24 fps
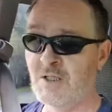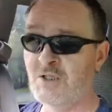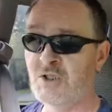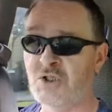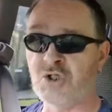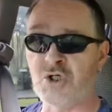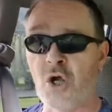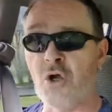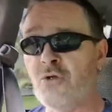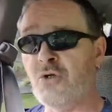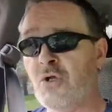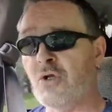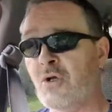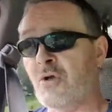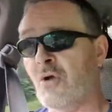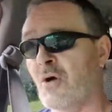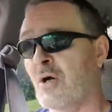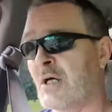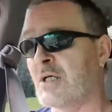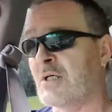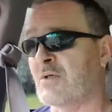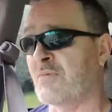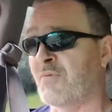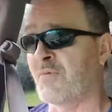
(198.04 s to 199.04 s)
shown you
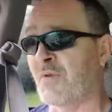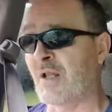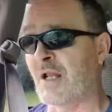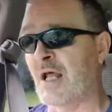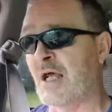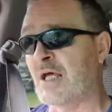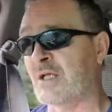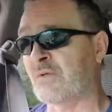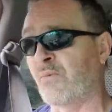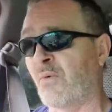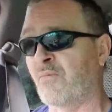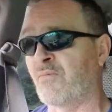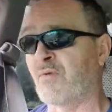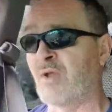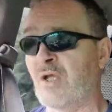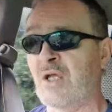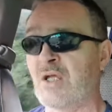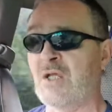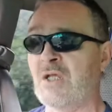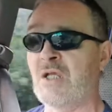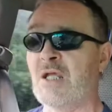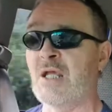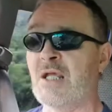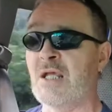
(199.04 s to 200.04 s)
guys for the last
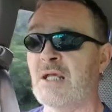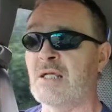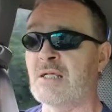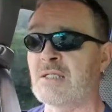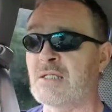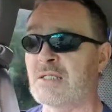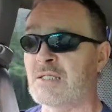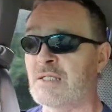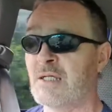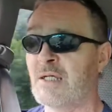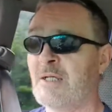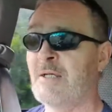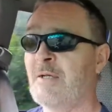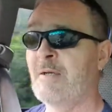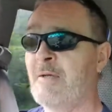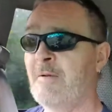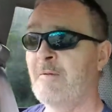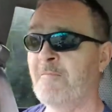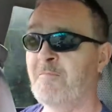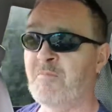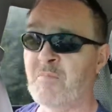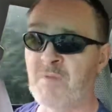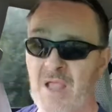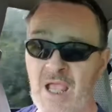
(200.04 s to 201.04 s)
15 years
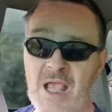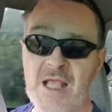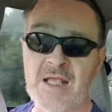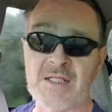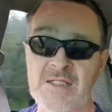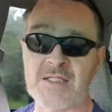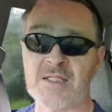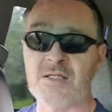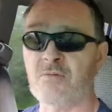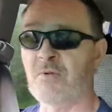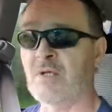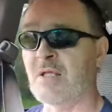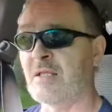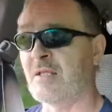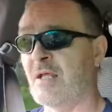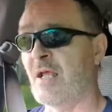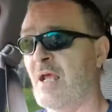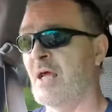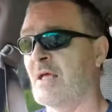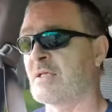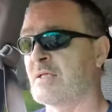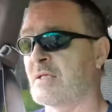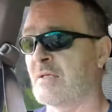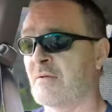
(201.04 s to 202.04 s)
has
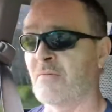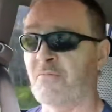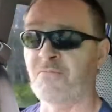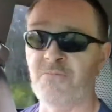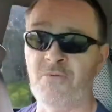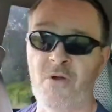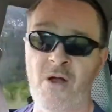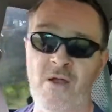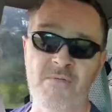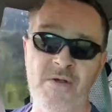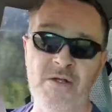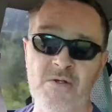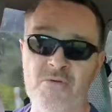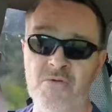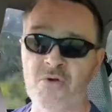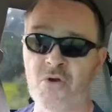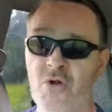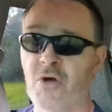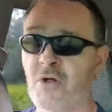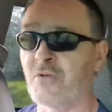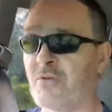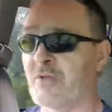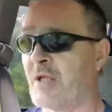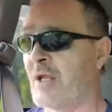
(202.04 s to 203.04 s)
3,500
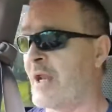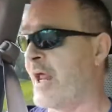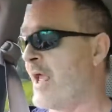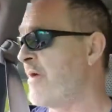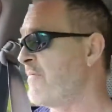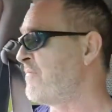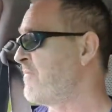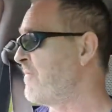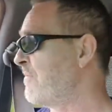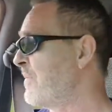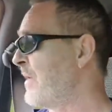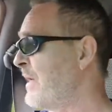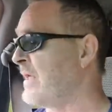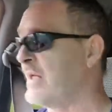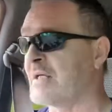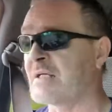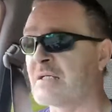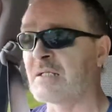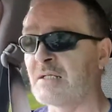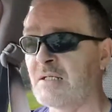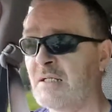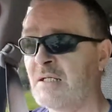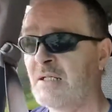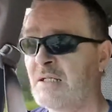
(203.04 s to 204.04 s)
odd that haven't been
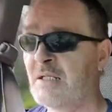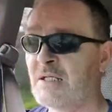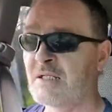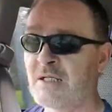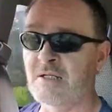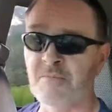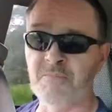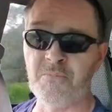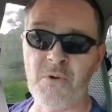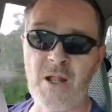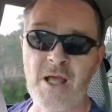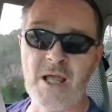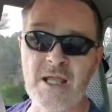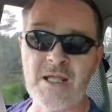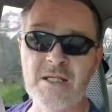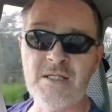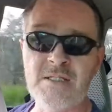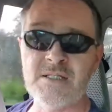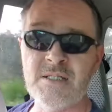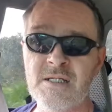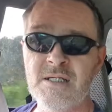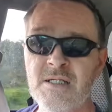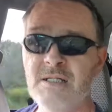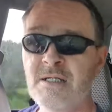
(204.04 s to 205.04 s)

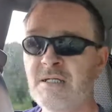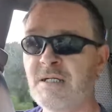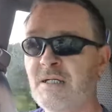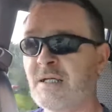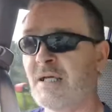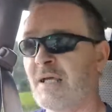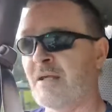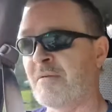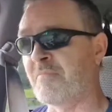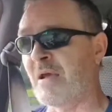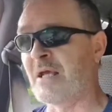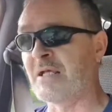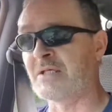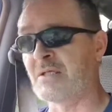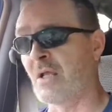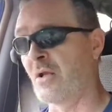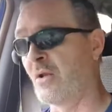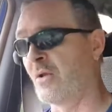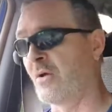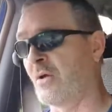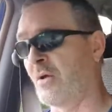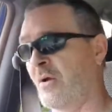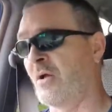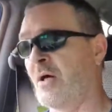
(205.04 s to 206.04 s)
complained. It makes it
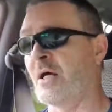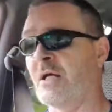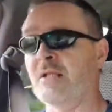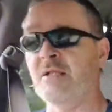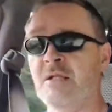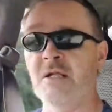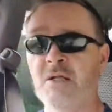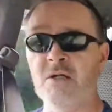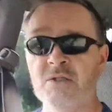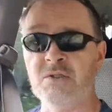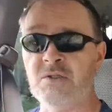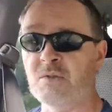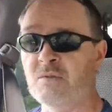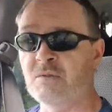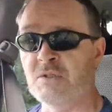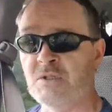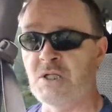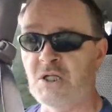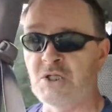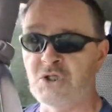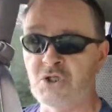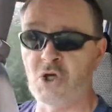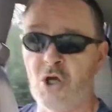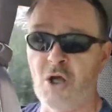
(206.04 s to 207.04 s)
look like they're not doing
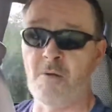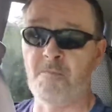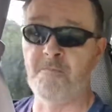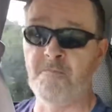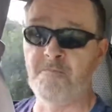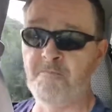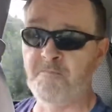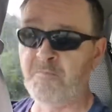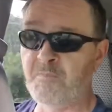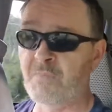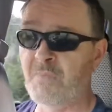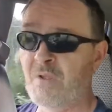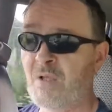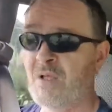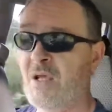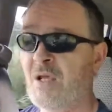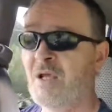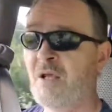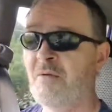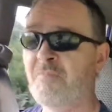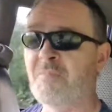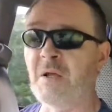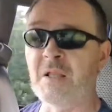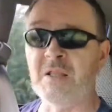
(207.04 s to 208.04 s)
their job.
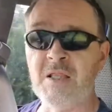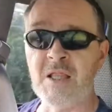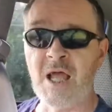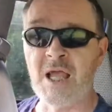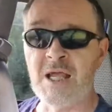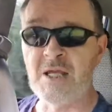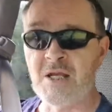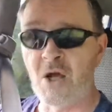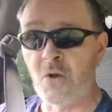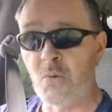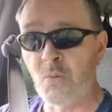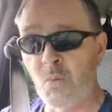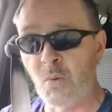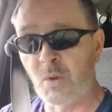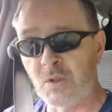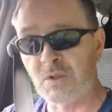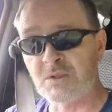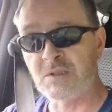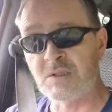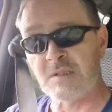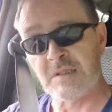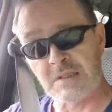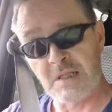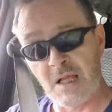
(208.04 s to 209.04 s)
But they don't
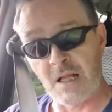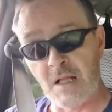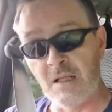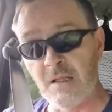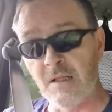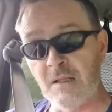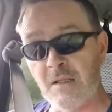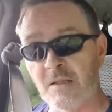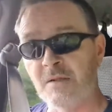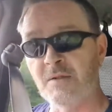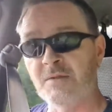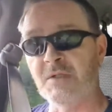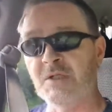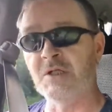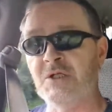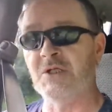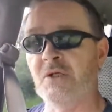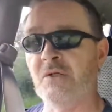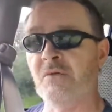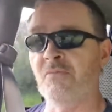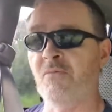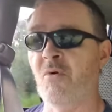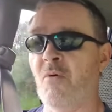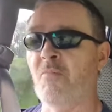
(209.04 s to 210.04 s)
want to tell the
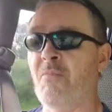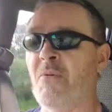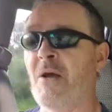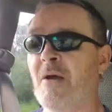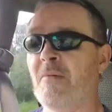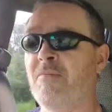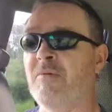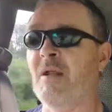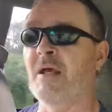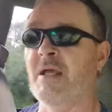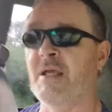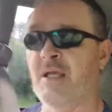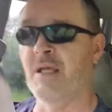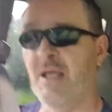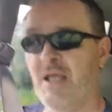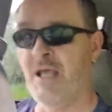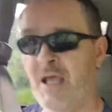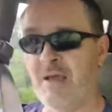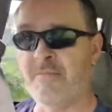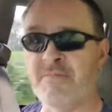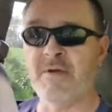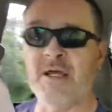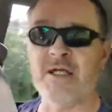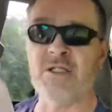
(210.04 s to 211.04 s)
general public
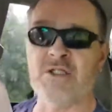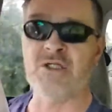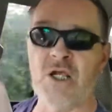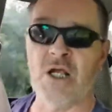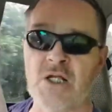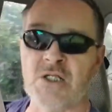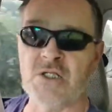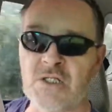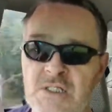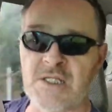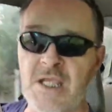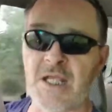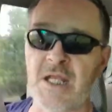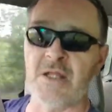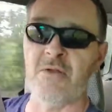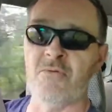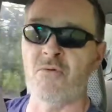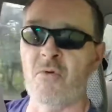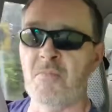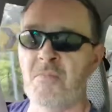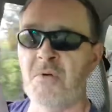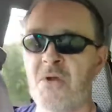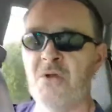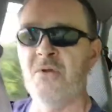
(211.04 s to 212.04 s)
about judges getting
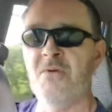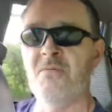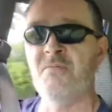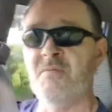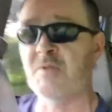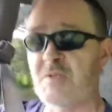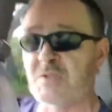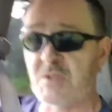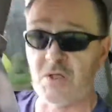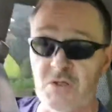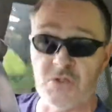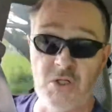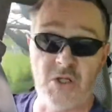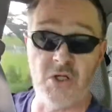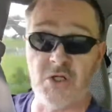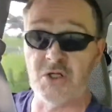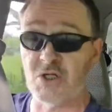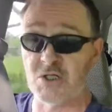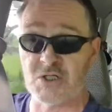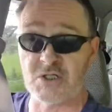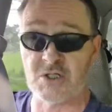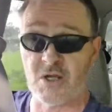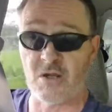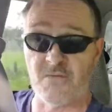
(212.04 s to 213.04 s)
removed, so you
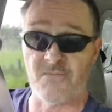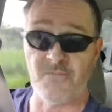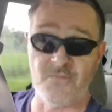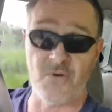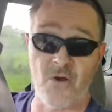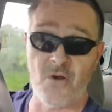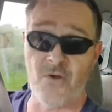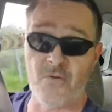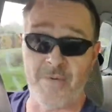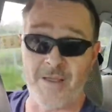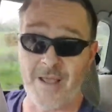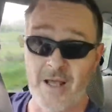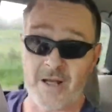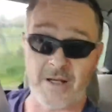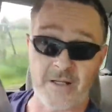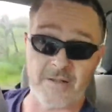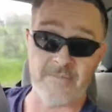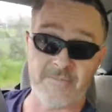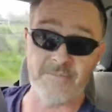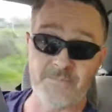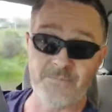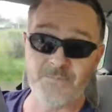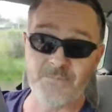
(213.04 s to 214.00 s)
just don't know about it.